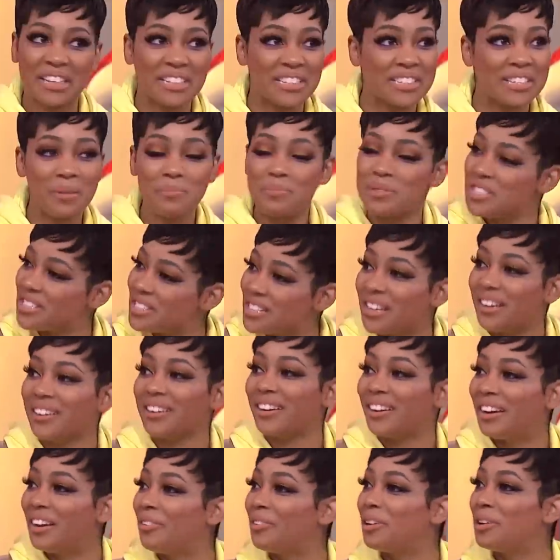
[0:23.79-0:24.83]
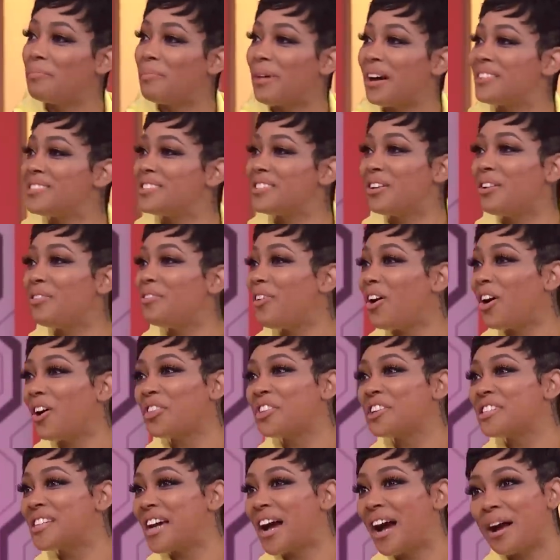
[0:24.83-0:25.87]
Because I'm stuck hearing myself all
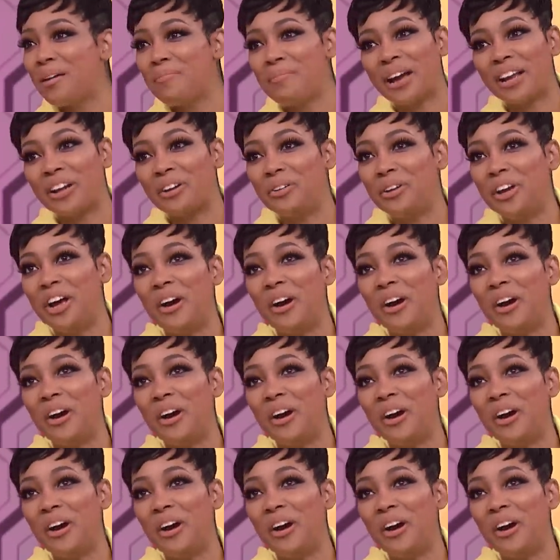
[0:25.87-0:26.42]
the time. I don't